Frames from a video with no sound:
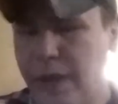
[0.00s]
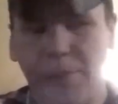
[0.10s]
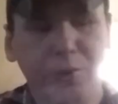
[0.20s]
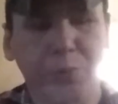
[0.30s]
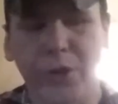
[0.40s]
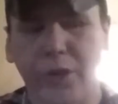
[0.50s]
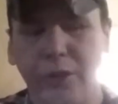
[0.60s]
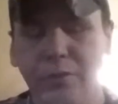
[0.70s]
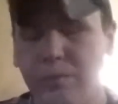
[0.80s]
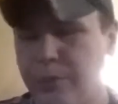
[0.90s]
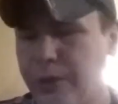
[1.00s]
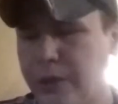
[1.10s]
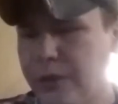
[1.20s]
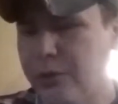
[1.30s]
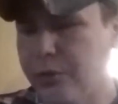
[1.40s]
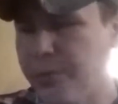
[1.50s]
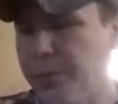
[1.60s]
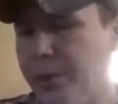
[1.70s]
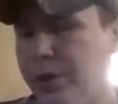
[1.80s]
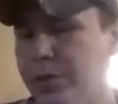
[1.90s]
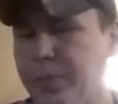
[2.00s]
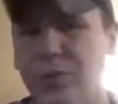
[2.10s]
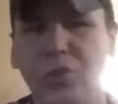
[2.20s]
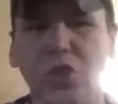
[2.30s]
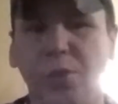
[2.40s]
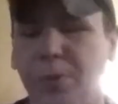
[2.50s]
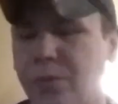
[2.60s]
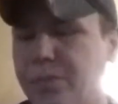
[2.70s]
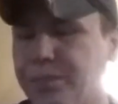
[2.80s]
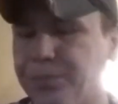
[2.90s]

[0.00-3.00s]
It's pretty good, but you know, it could be better. But it's cheapo.